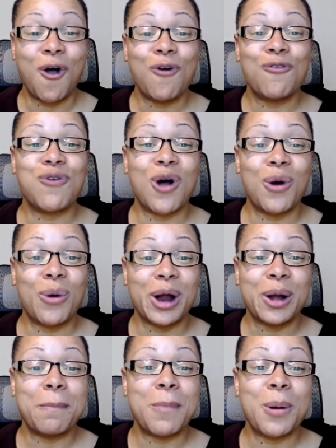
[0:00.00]

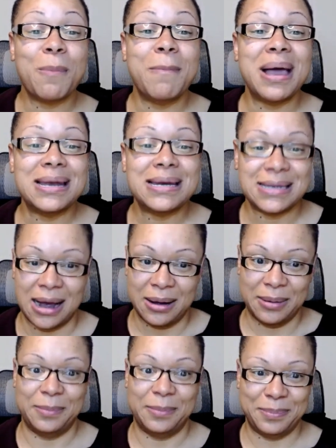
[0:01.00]
forward
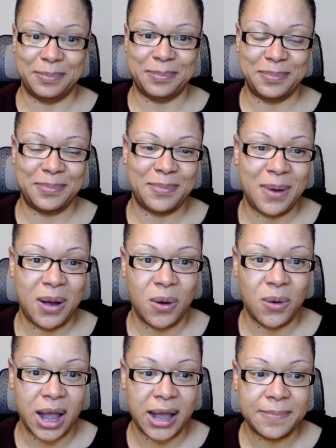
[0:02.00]
momentum.
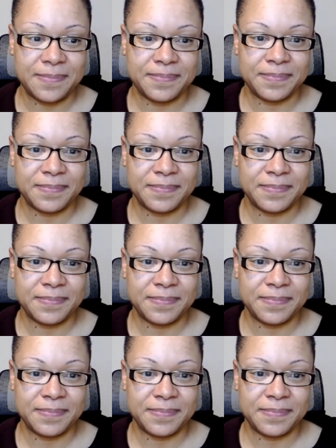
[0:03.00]
Okay?